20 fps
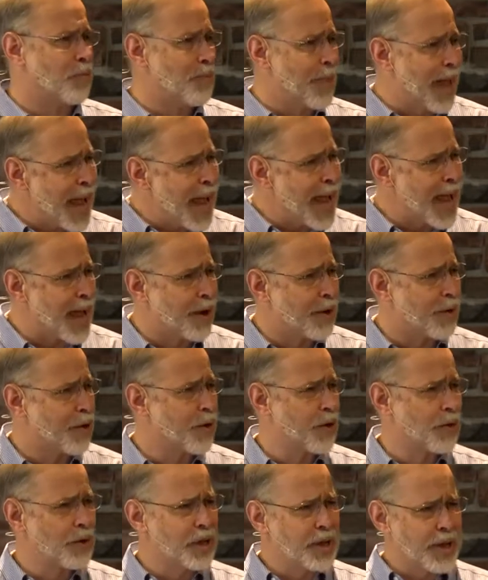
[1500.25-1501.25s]
man,
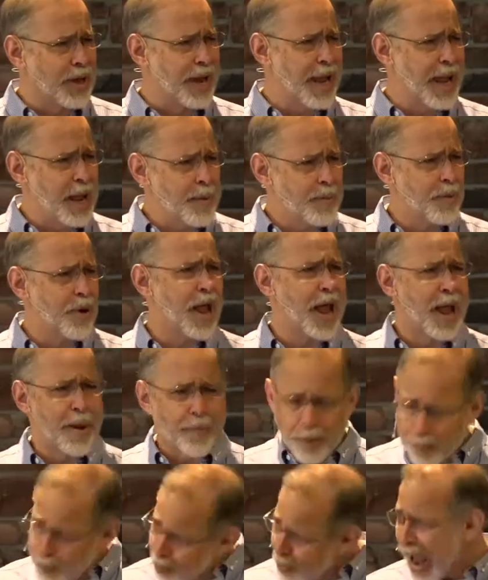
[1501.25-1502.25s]
or look at Abraham,
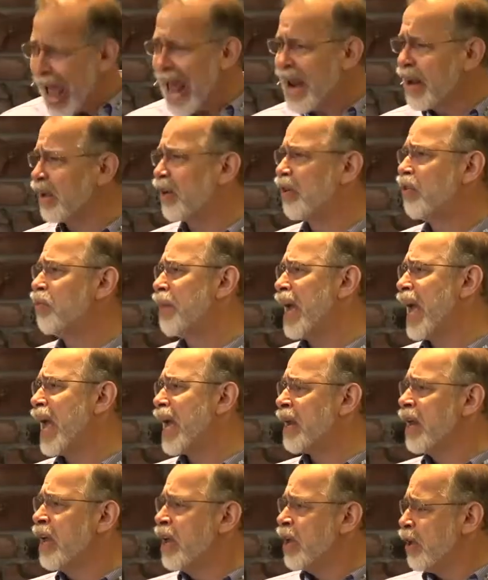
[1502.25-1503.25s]
a radical
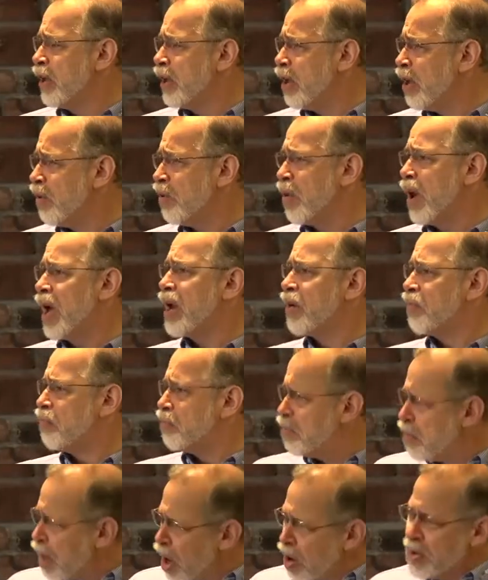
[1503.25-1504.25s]
man, you can go on,
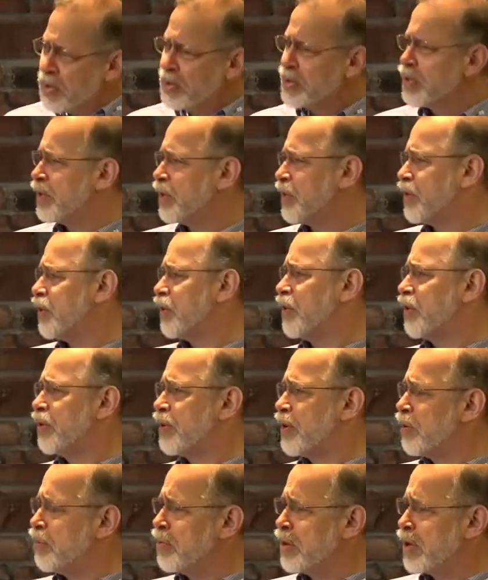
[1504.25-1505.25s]
Moses, and uh, you
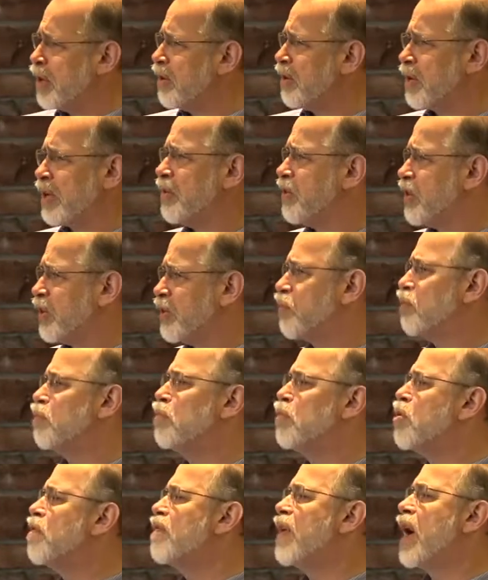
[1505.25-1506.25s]
can, can, can just
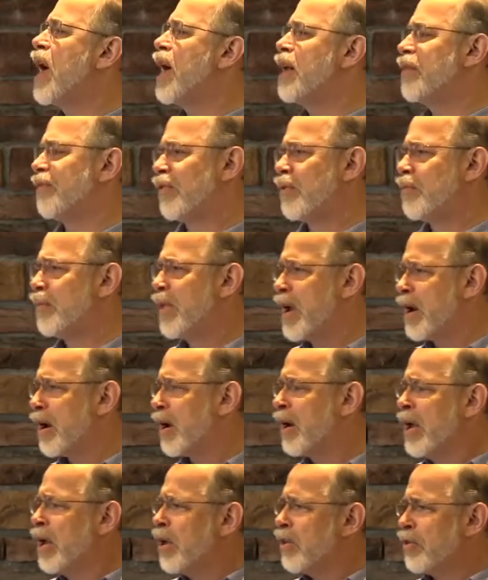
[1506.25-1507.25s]
move on from
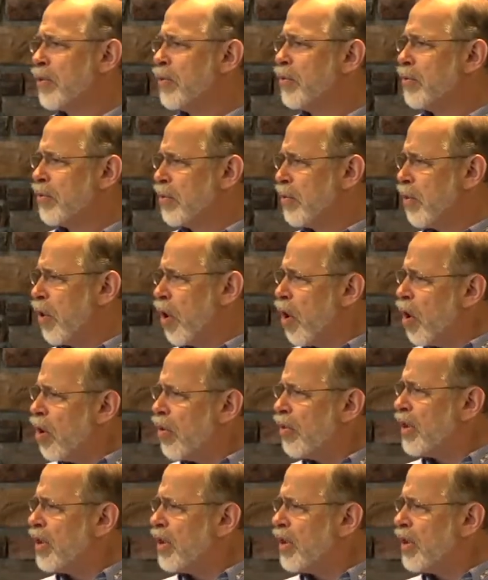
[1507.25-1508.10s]
there through, through all